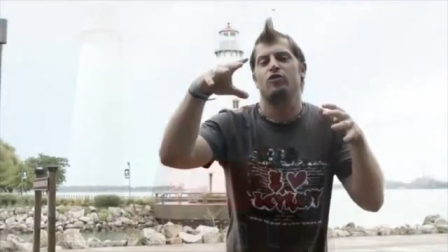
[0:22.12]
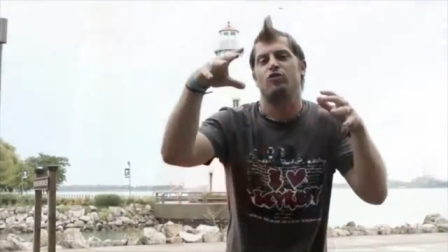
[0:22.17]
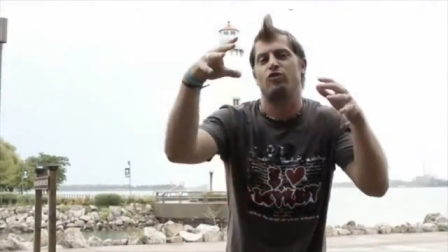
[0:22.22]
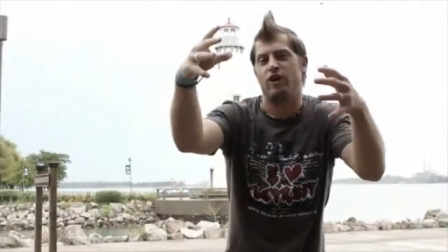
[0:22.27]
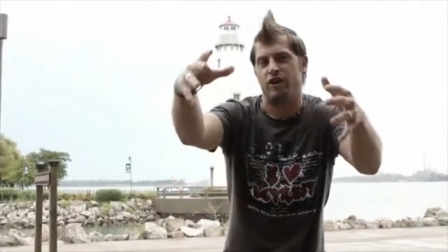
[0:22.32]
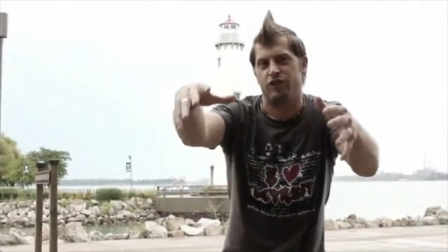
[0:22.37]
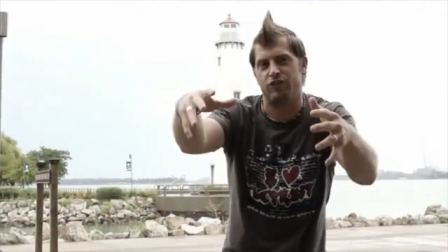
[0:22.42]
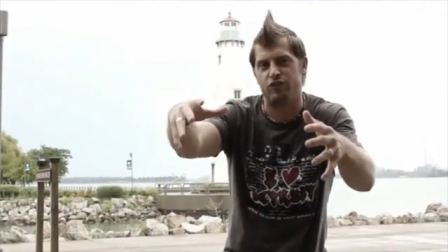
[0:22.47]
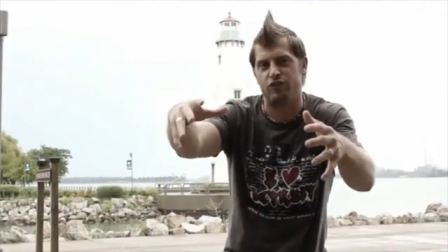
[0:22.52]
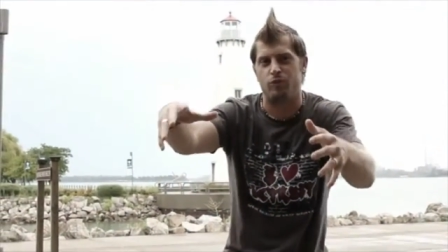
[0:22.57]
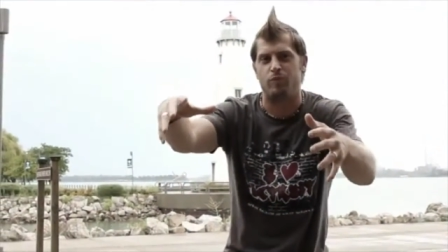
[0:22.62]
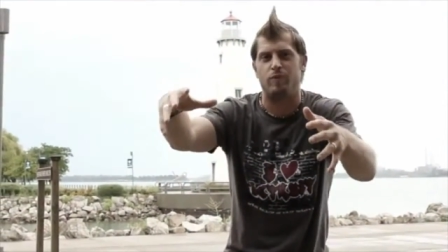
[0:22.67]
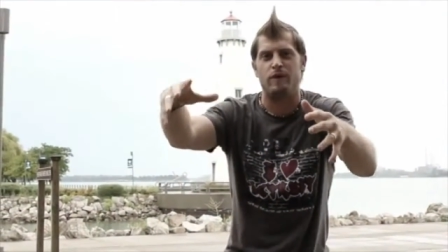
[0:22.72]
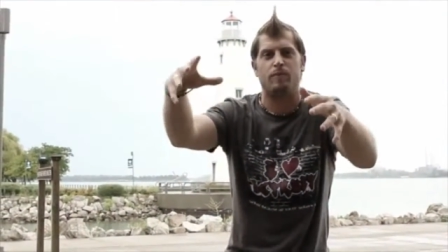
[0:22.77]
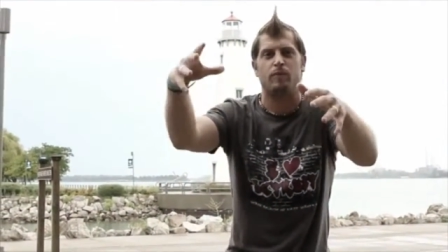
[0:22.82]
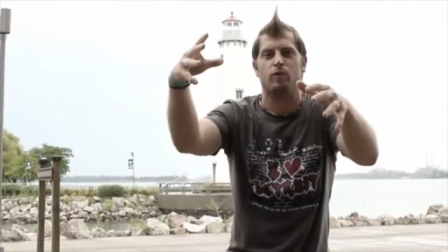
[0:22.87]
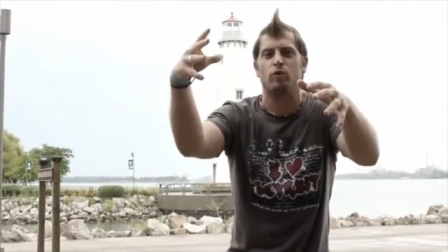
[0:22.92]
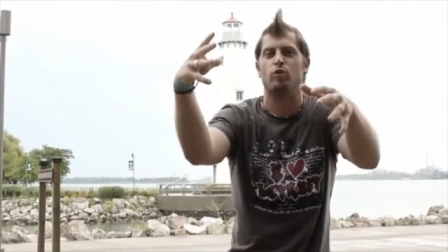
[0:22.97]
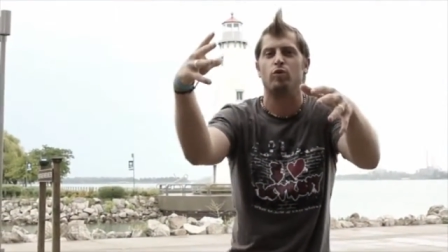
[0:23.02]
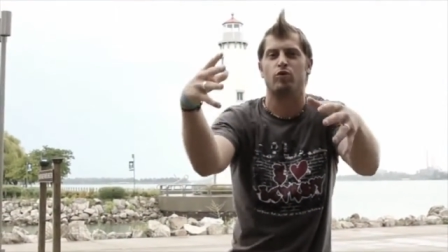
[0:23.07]
and rescue
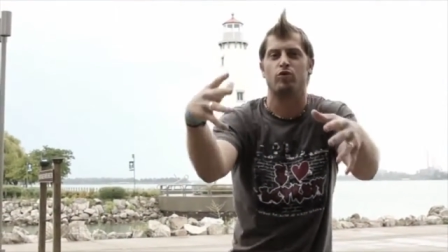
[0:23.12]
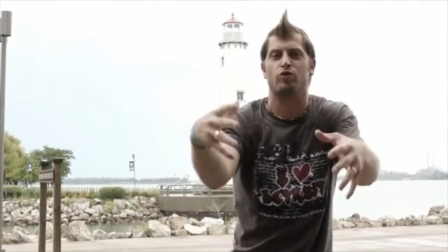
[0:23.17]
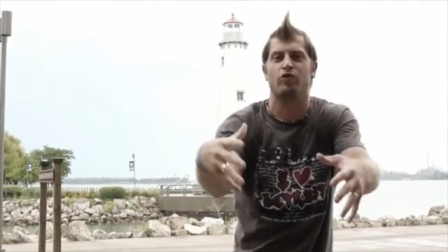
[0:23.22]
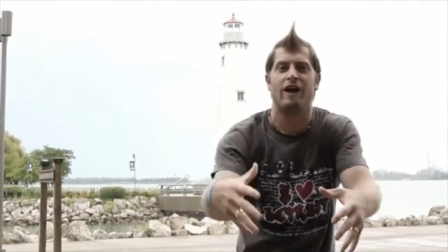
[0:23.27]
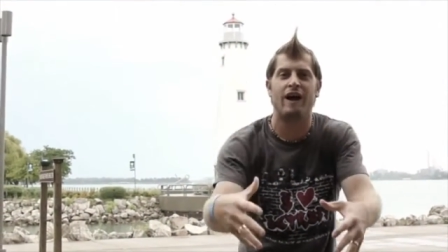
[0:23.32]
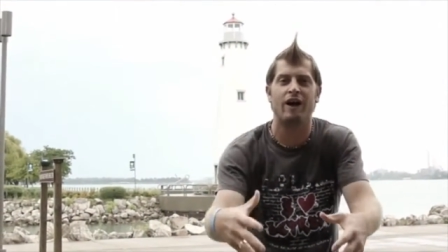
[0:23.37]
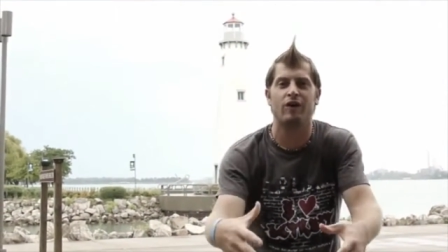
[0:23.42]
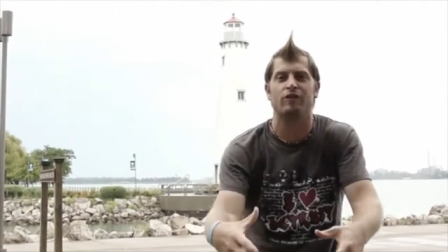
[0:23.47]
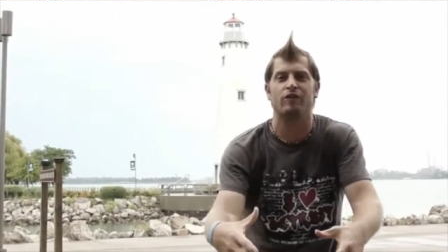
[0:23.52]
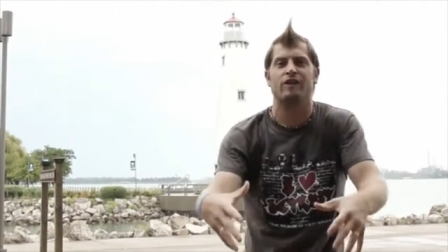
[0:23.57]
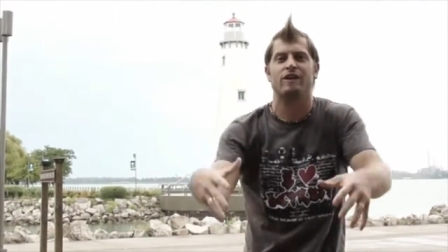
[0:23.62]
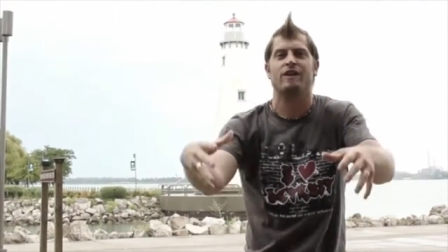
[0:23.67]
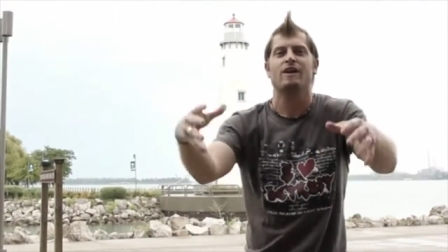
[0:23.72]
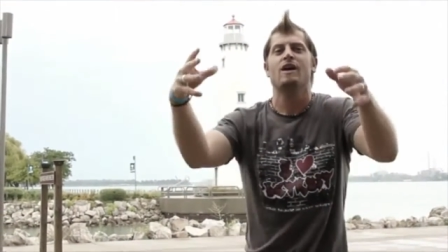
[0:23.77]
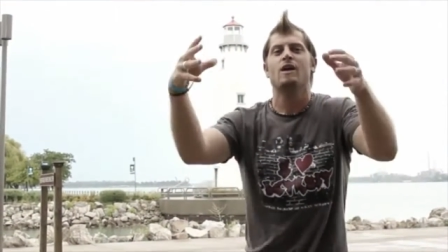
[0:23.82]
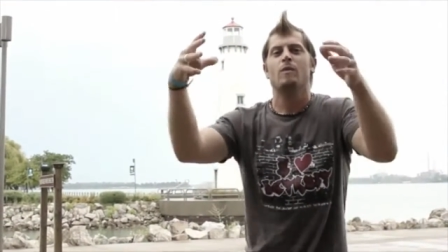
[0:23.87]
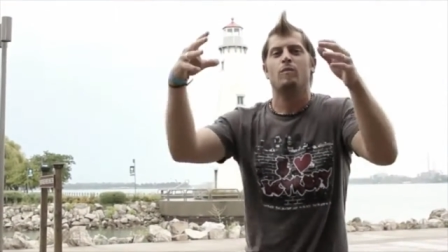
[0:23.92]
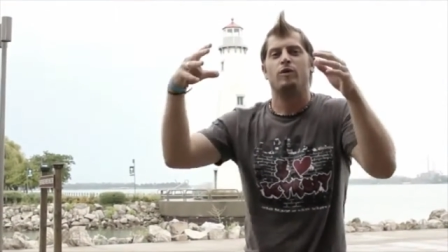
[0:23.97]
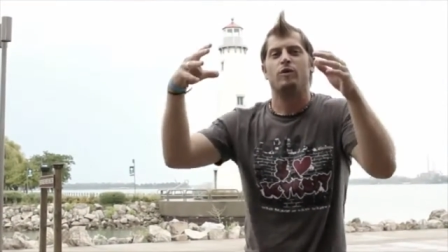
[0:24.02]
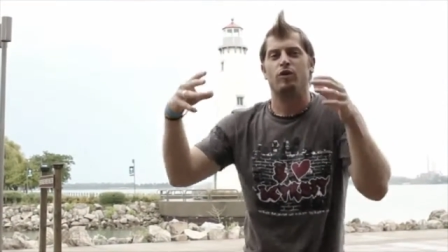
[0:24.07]
people who are drowning,
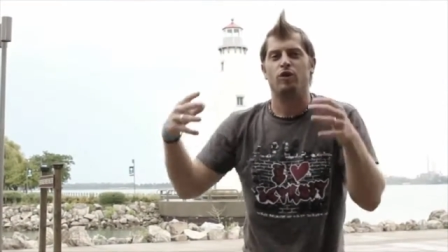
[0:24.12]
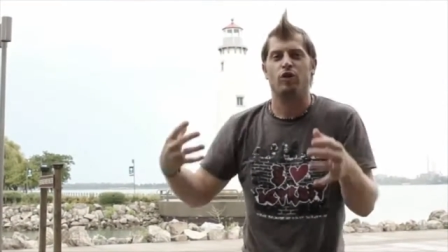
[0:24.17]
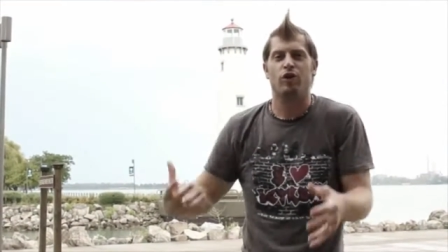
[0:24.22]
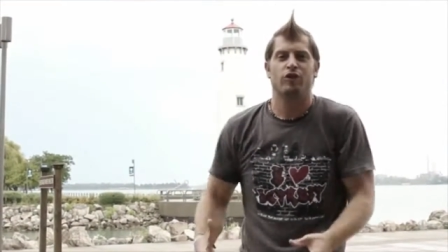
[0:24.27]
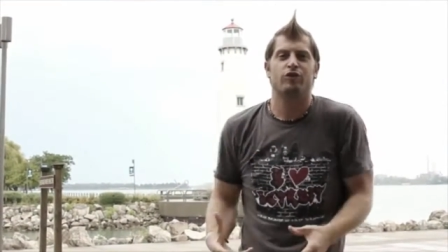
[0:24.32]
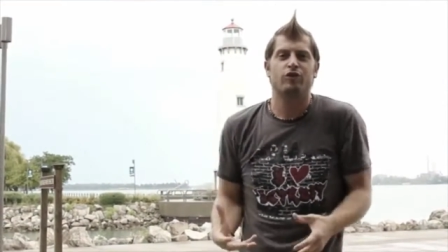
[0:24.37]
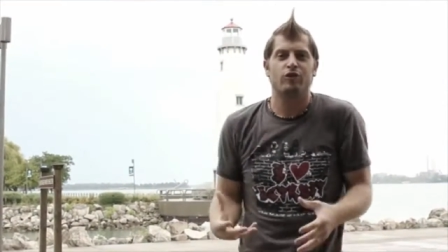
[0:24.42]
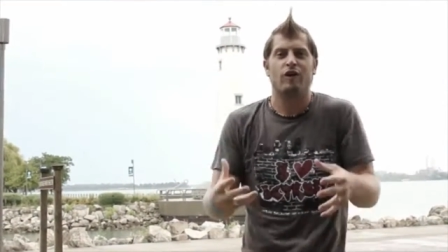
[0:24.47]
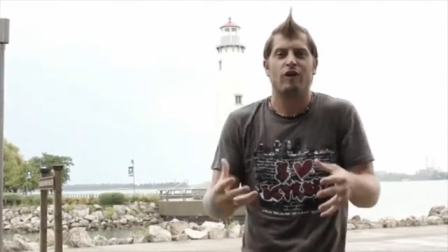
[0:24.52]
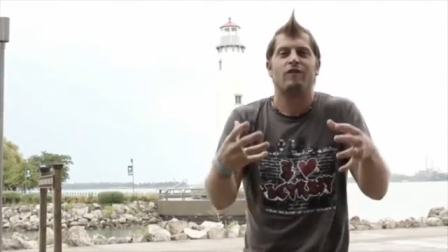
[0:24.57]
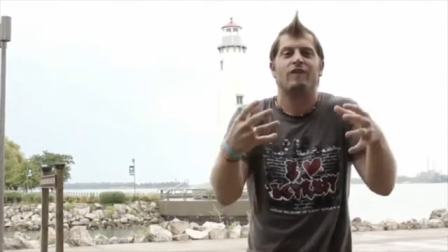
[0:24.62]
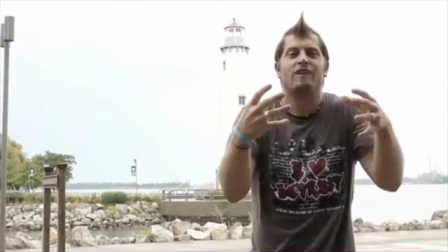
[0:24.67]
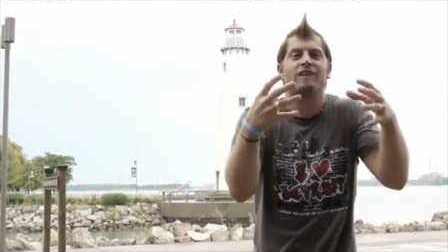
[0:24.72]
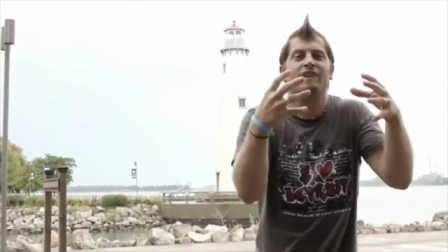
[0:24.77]
but you'll also have a